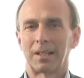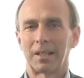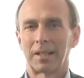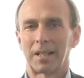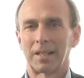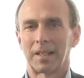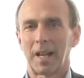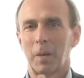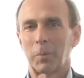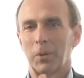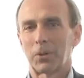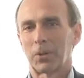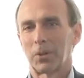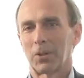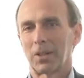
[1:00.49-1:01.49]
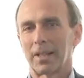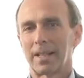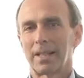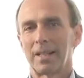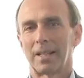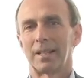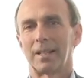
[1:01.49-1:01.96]
Lincoln
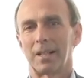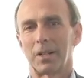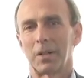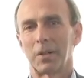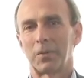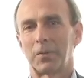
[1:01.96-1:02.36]
Laboratory uh,